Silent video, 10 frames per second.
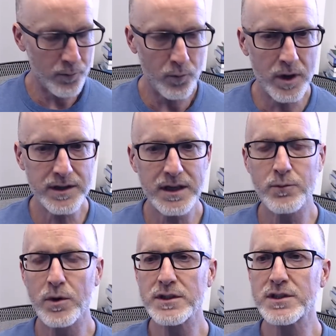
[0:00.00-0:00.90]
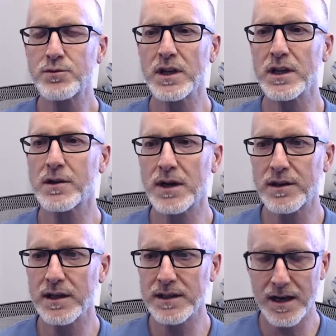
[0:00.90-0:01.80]
One just really quick
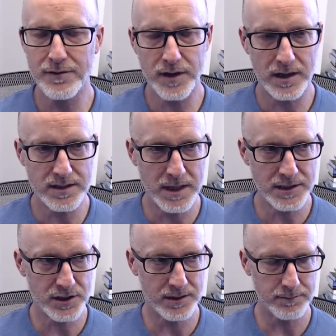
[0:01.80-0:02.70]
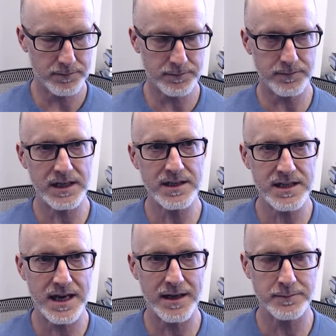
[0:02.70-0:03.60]
thing that I forgot to mention is
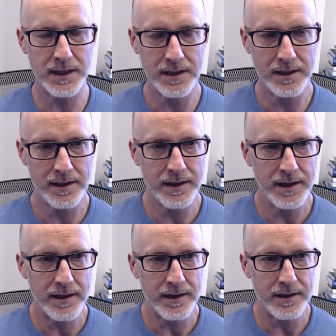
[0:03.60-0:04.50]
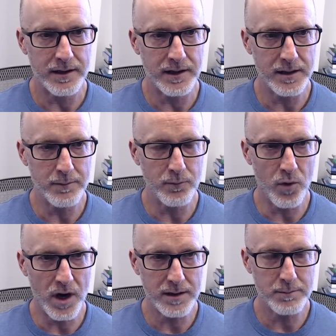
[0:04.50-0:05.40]
that the
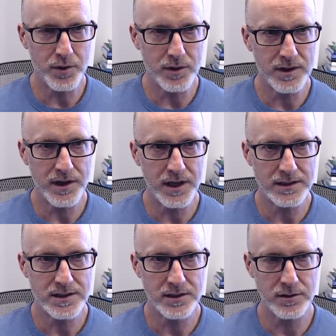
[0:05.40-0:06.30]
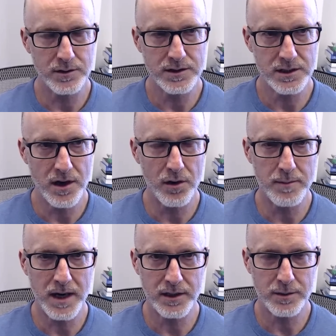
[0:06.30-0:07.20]
one important thing to know
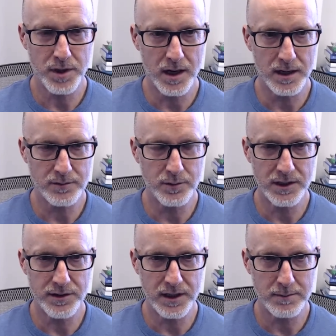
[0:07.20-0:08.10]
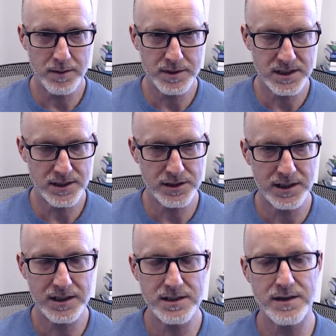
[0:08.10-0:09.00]
about your product when you're thinking about
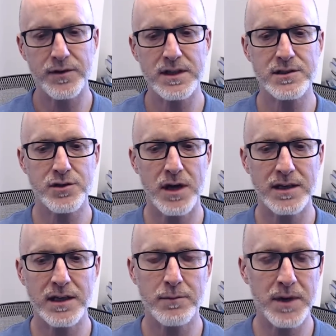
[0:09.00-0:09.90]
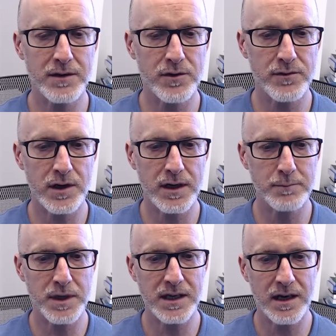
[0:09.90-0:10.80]
positioning is if it's trending or mean reverting,
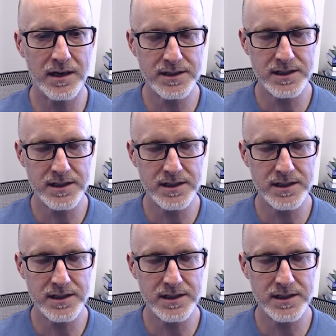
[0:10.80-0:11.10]
because